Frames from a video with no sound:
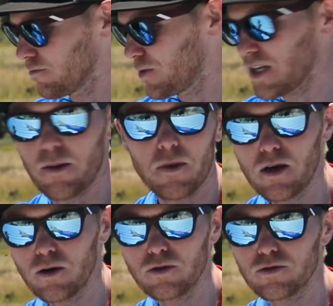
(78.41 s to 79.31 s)
Sam
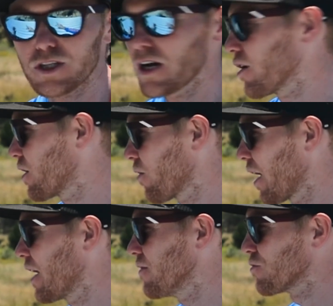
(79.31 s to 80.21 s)
Hill, Jared
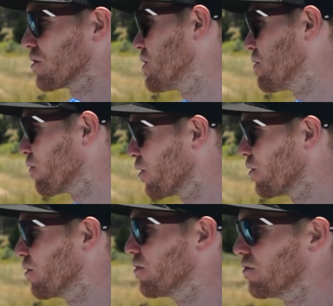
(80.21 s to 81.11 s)
Graves, Richie
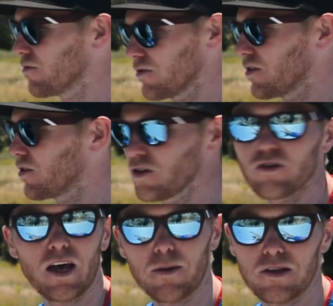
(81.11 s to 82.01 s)
Rude, you
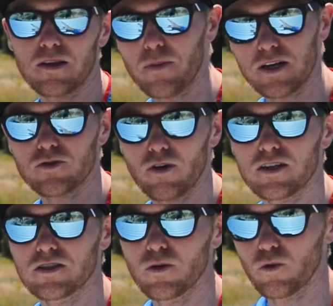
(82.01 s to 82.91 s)
name it, the best
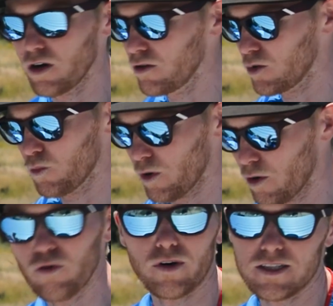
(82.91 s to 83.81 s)
riders in the world. We're
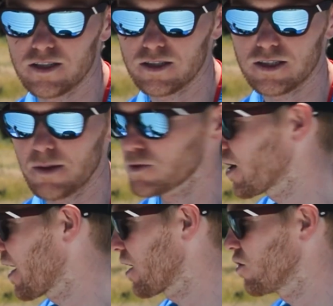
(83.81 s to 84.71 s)
all racing the same
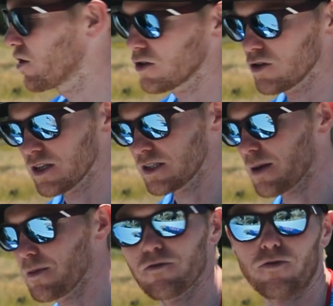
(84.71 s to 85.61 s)
track. You can do the
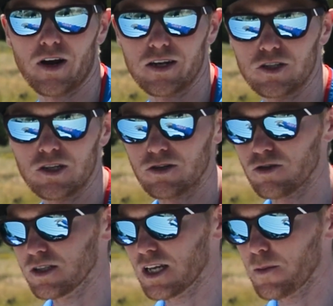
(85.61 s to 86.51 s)
same in France, you can do
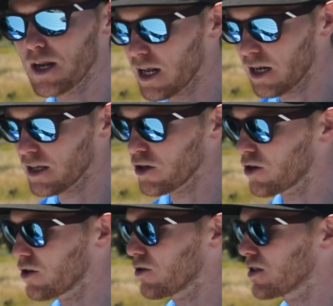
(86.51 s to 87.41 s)
the same in Italy, you
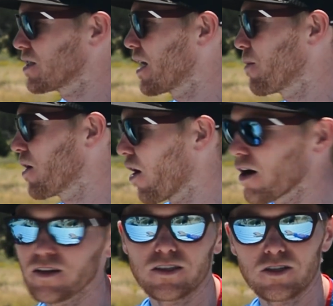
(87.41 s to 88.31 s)
can do the same in
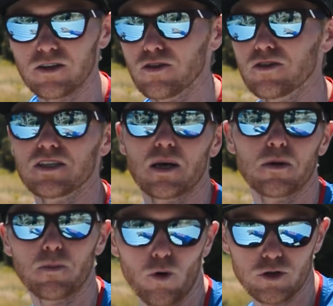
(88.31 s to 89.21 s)
Ireland, you can do the same in
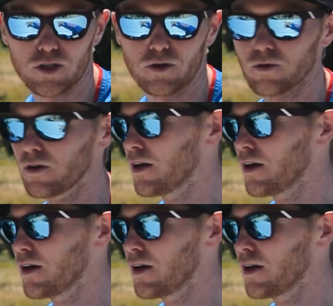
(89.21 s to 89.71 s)
Portugal.